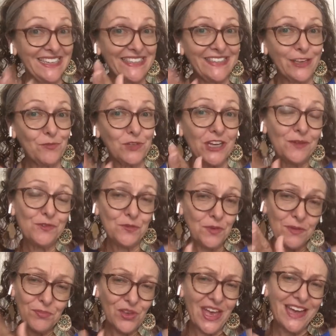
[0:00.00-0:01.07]
Sometimes
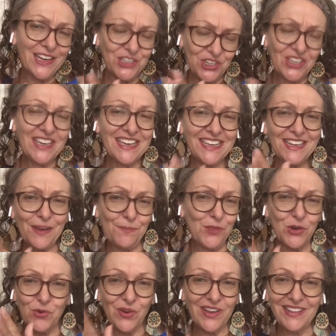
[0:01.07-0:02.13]
people actually heat up the
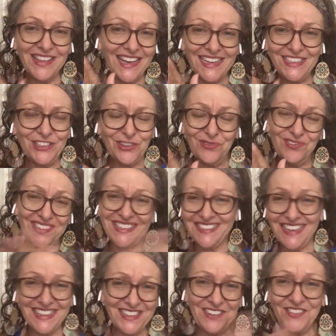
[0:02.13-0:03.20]
oil. I don't, because
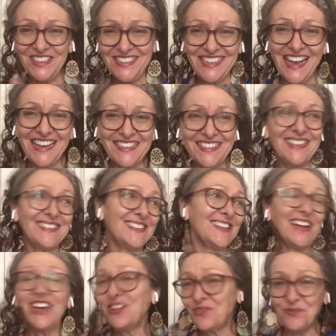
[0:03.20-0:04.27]
I live in Texas and
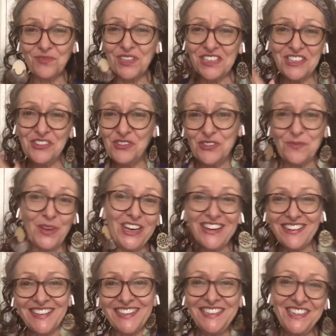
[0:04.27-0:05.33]
I don't really use my
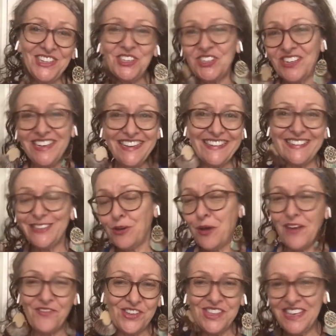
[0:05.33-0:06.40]
air conditioning, so
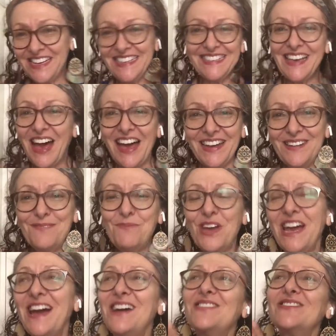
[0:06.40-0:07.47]
everything is hot in my
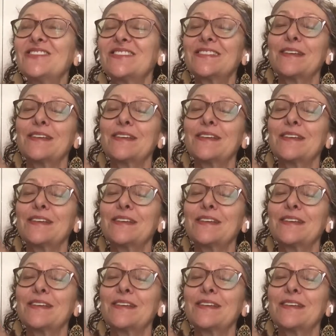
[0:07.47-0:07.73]
house.